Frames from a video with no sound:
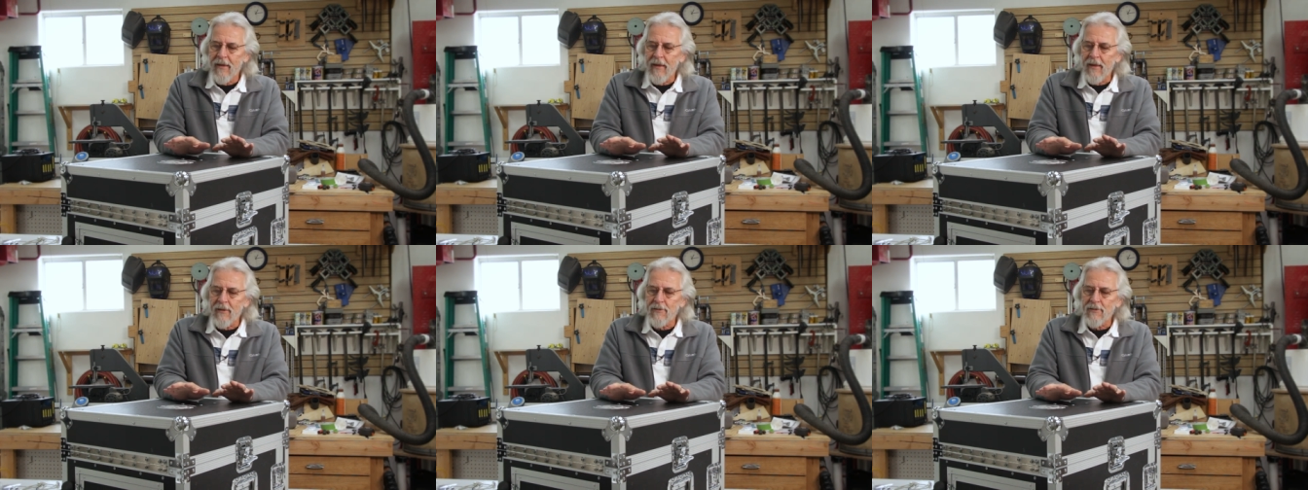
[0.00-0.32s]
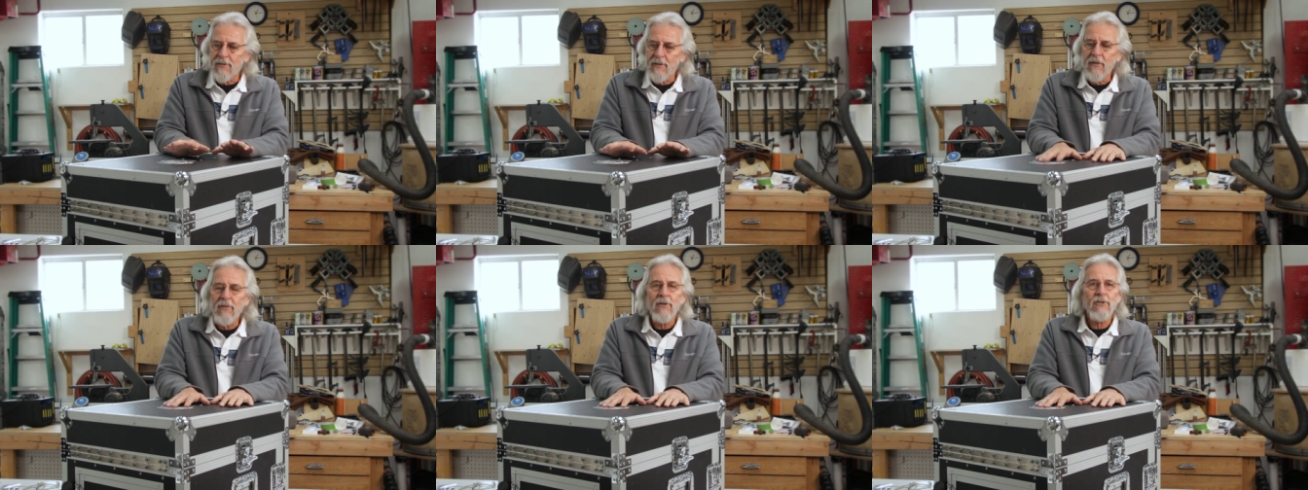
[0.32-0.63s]

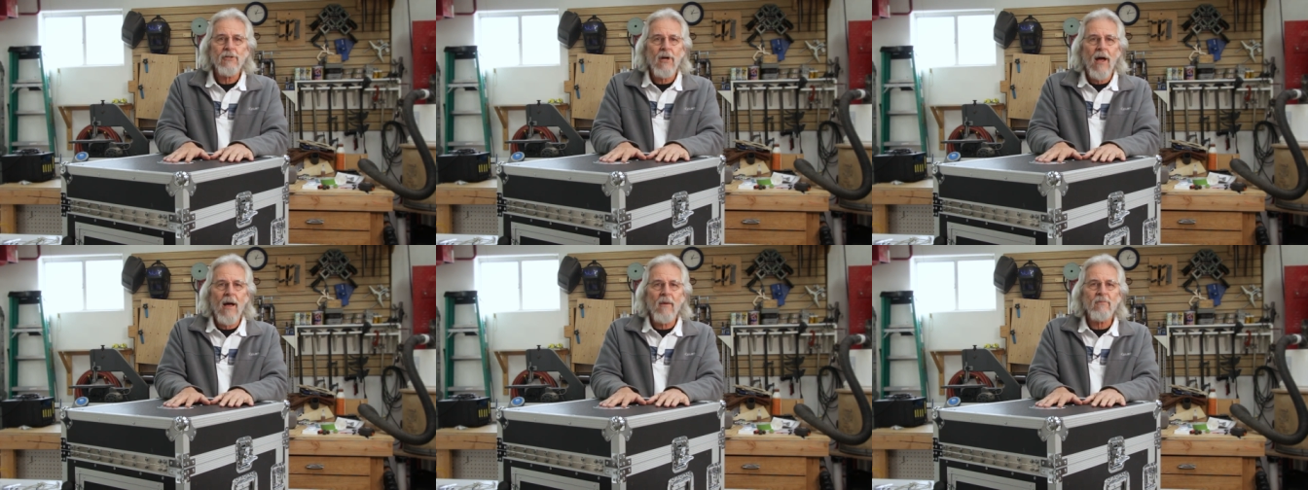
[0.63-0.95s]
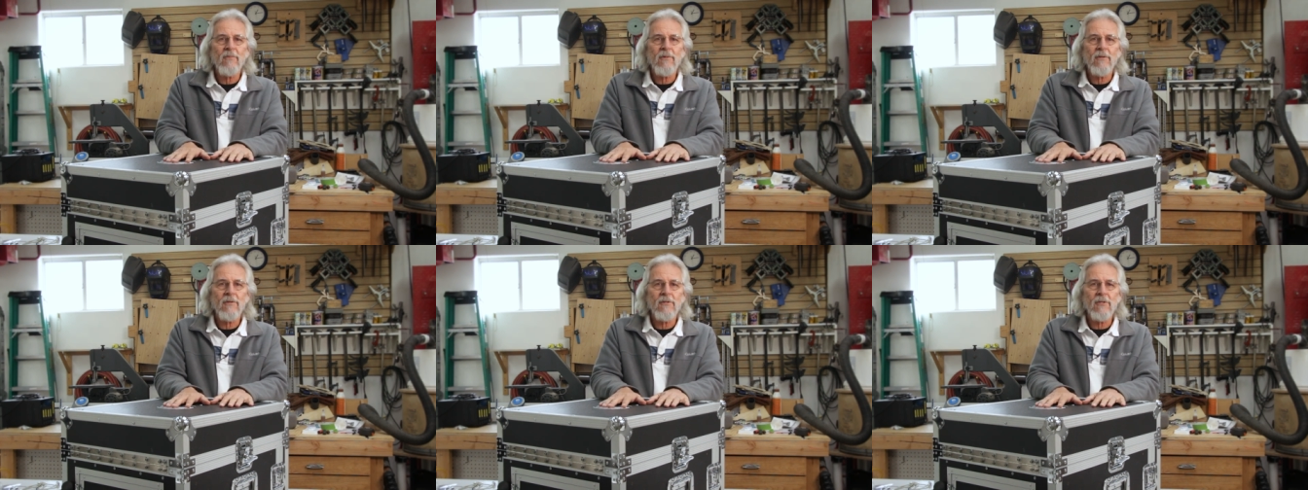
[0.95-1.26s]
it's in the
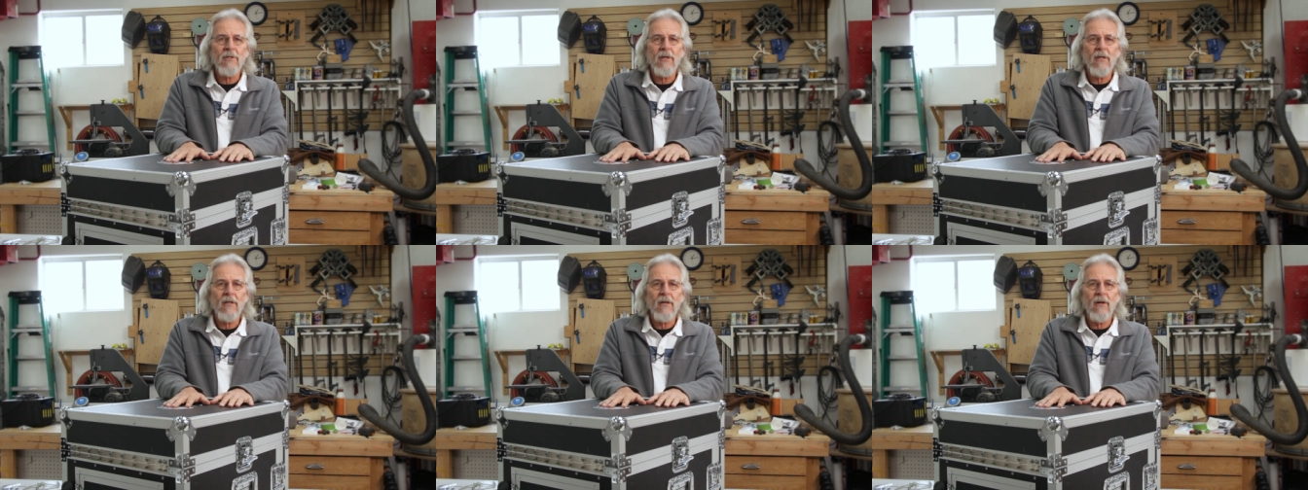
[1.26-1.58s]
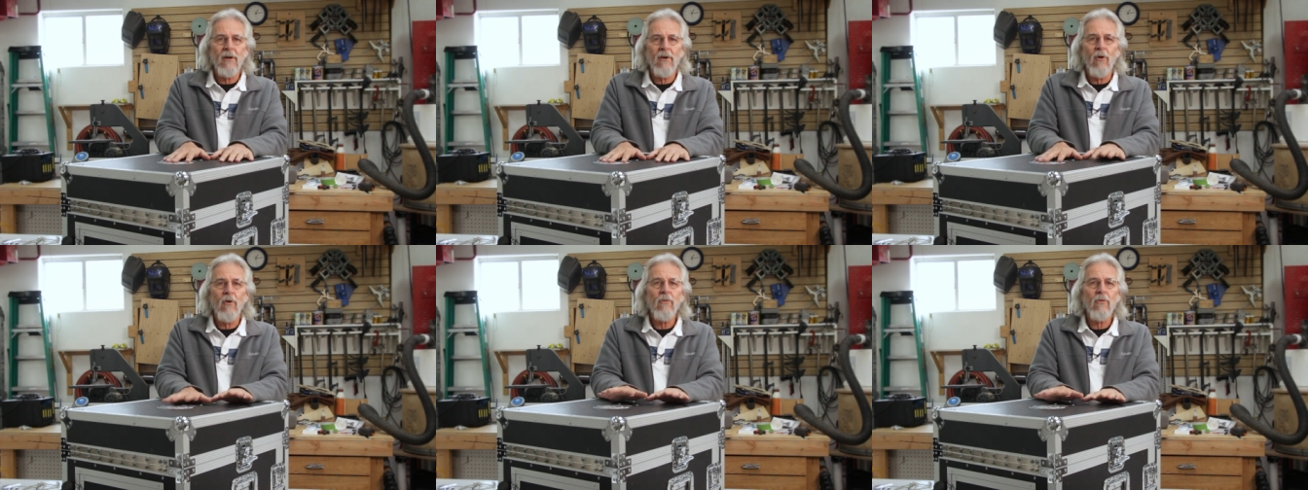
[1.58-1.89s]
shop to get
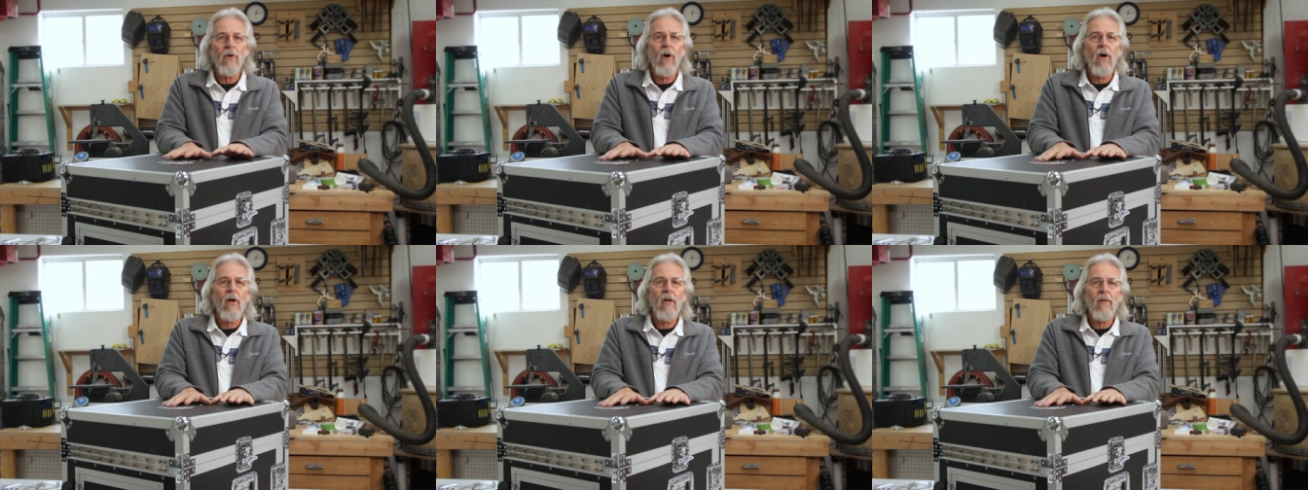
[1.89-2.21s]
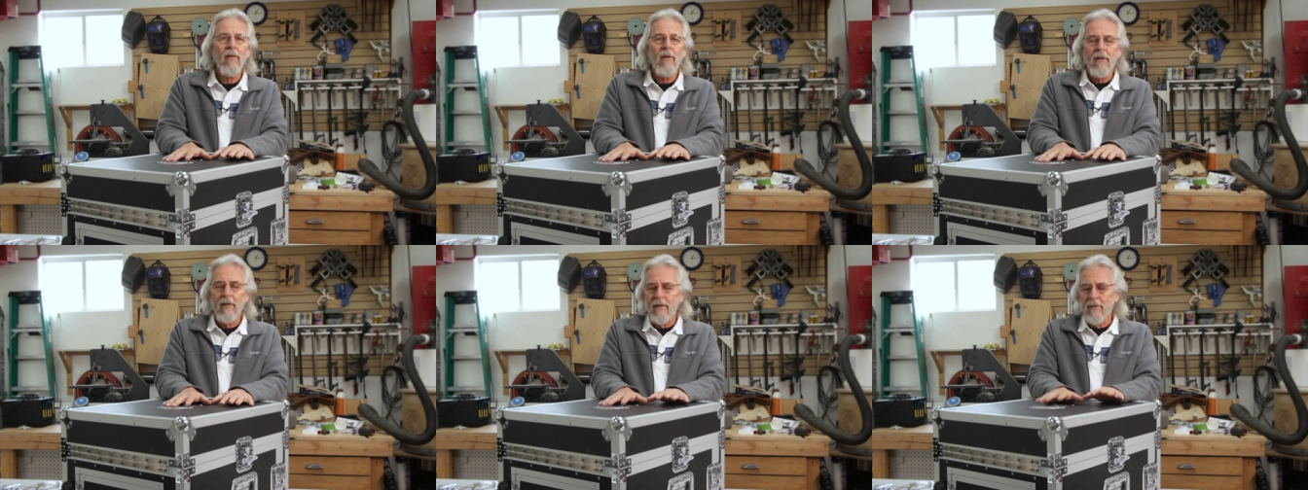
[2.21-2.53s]
an
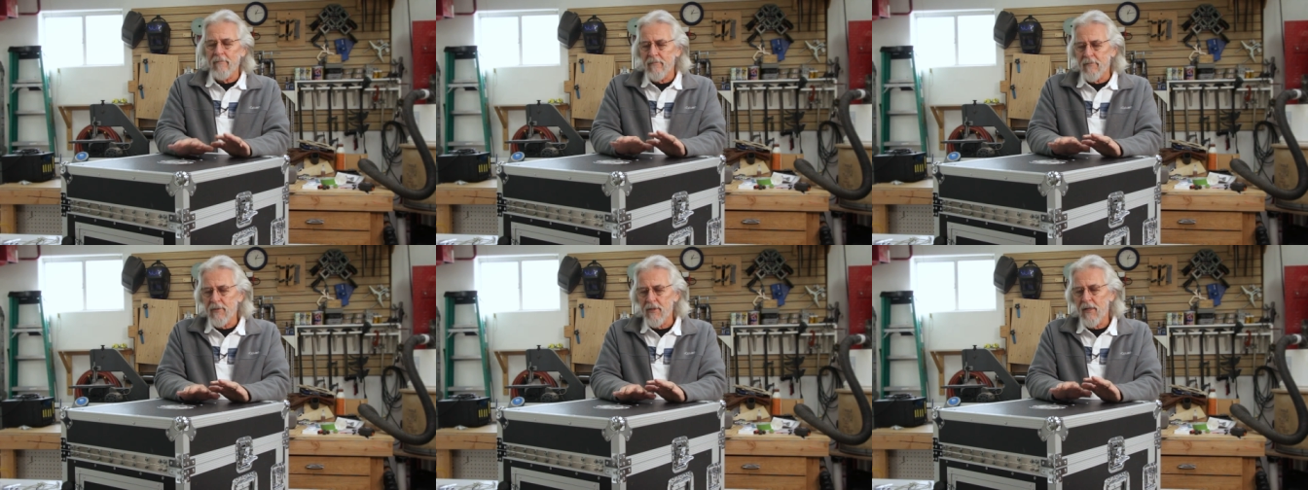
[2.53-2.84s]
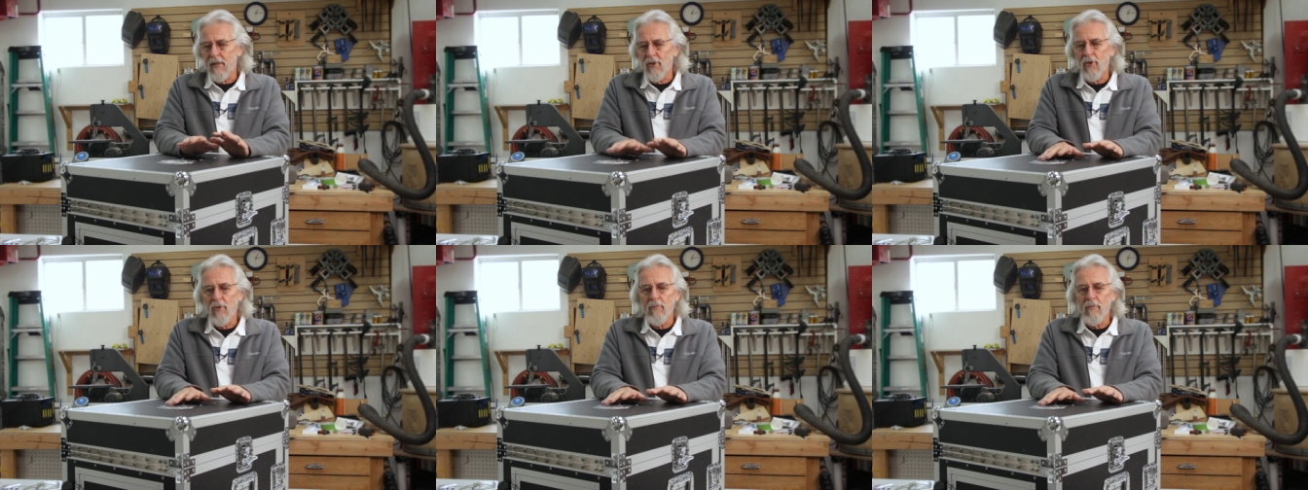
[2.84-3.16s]
overhaul, to
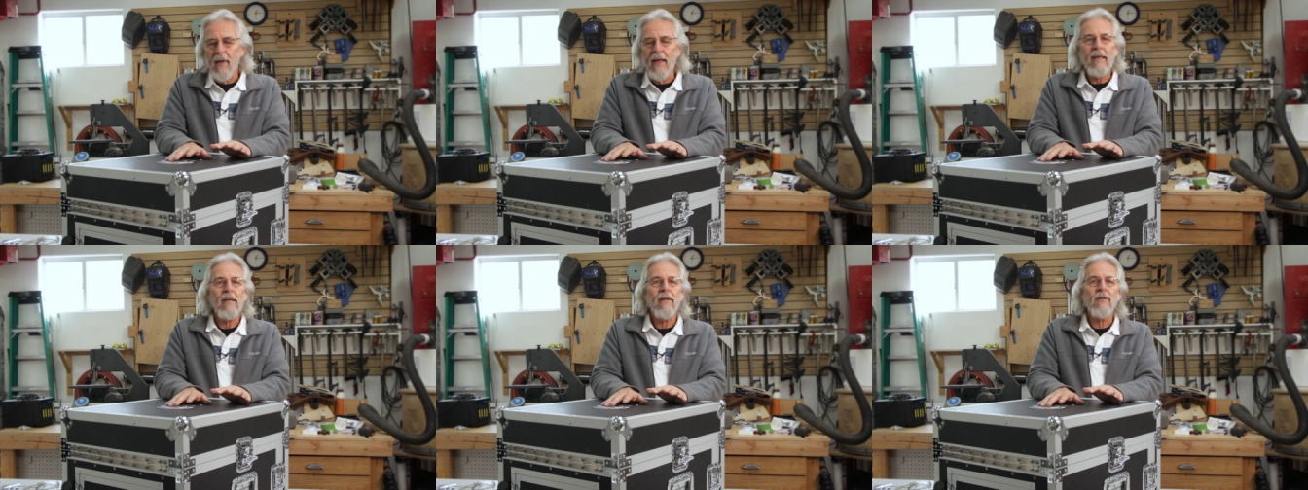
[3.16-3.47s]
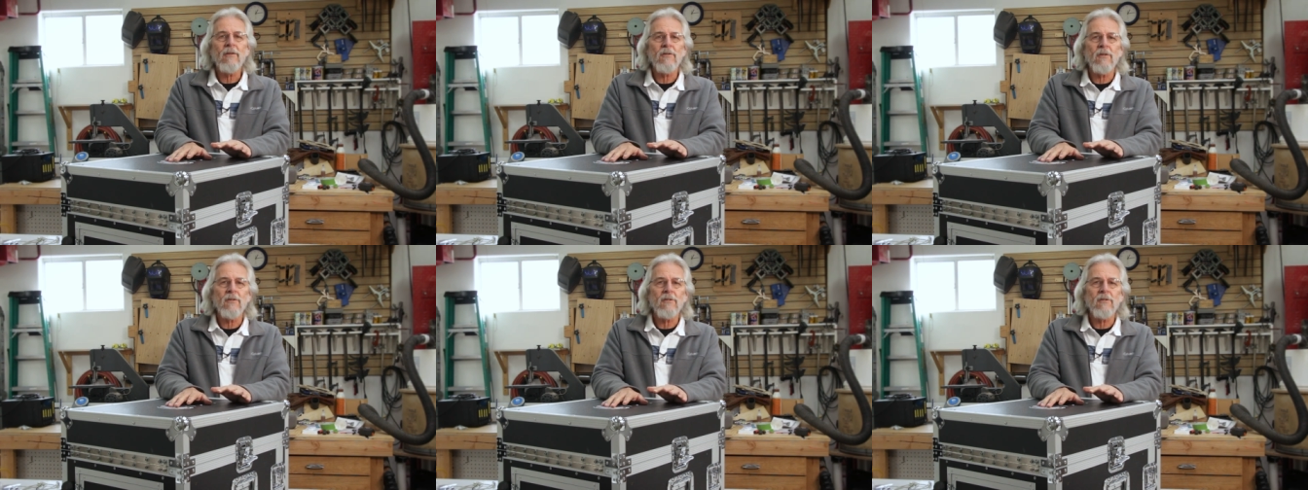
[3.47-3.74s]
get a little maintenance.